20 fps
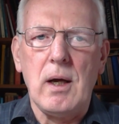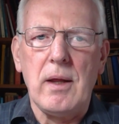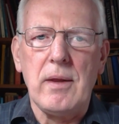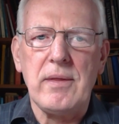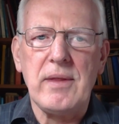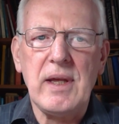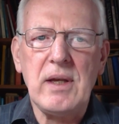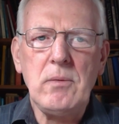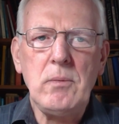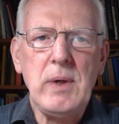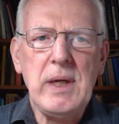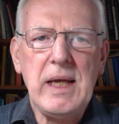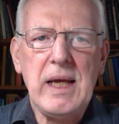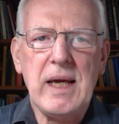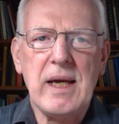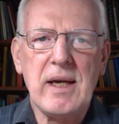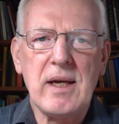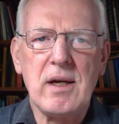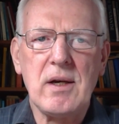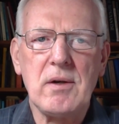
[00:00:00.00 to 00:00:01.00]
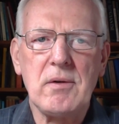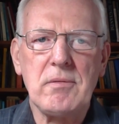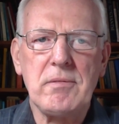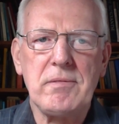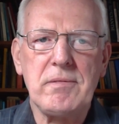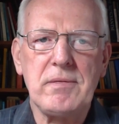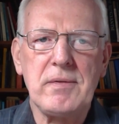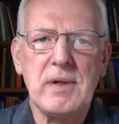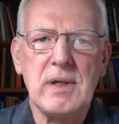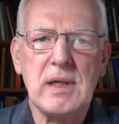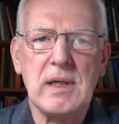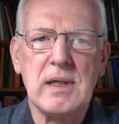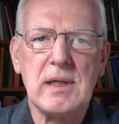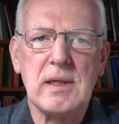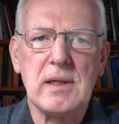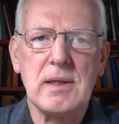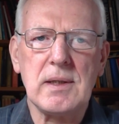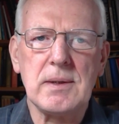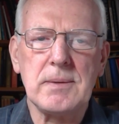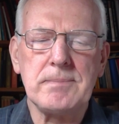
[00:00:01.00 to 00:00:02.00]
Then we have
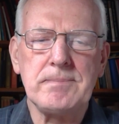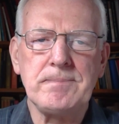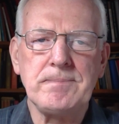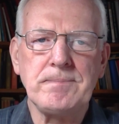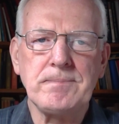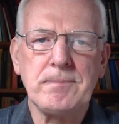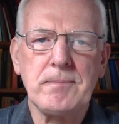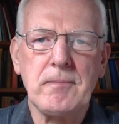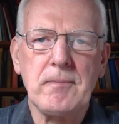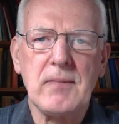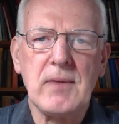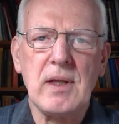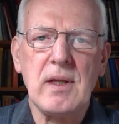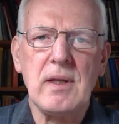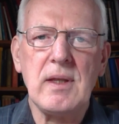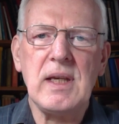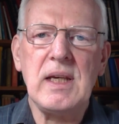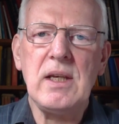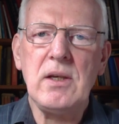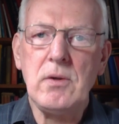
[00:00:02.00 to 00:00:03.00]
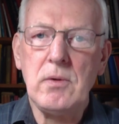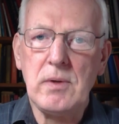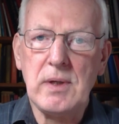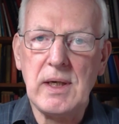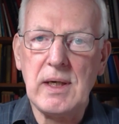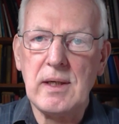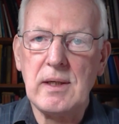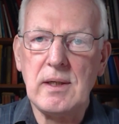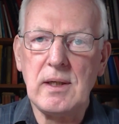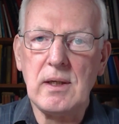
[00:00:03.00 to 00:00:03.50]
the Hindu deity